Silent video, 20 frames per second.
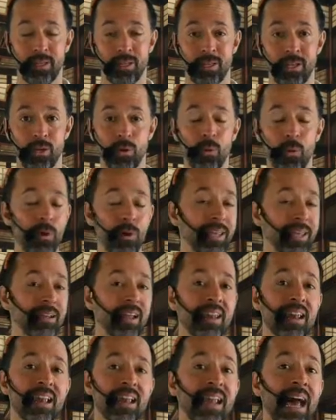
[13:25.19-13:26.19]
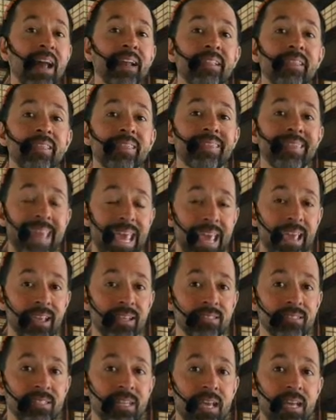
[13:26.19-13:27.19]
We're working on a lot of
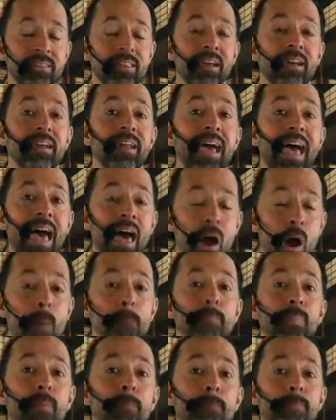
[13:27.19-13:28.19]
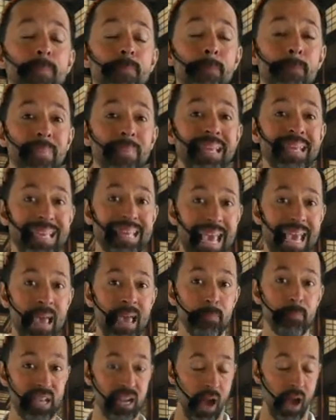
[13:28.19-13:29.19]
things that are going to help them
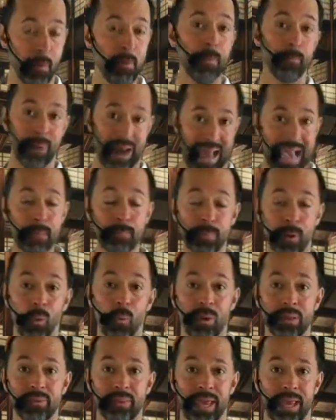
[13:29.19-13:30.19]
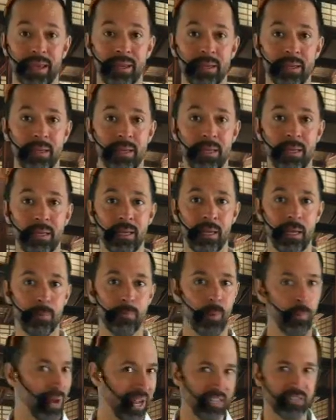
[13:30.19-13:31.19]
become a black belt one day, but
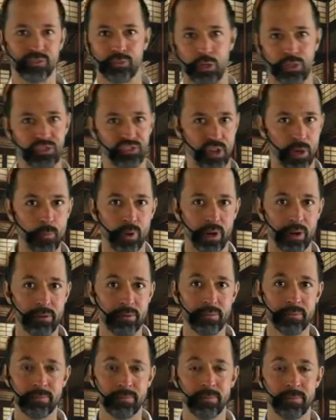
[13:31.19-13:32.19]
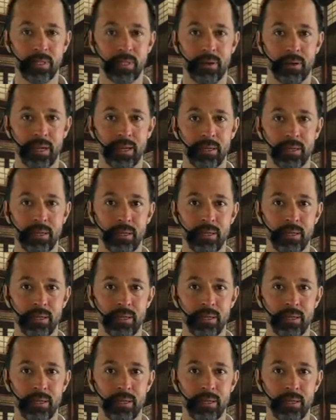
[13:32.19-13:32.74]
we got to start somewhere, right?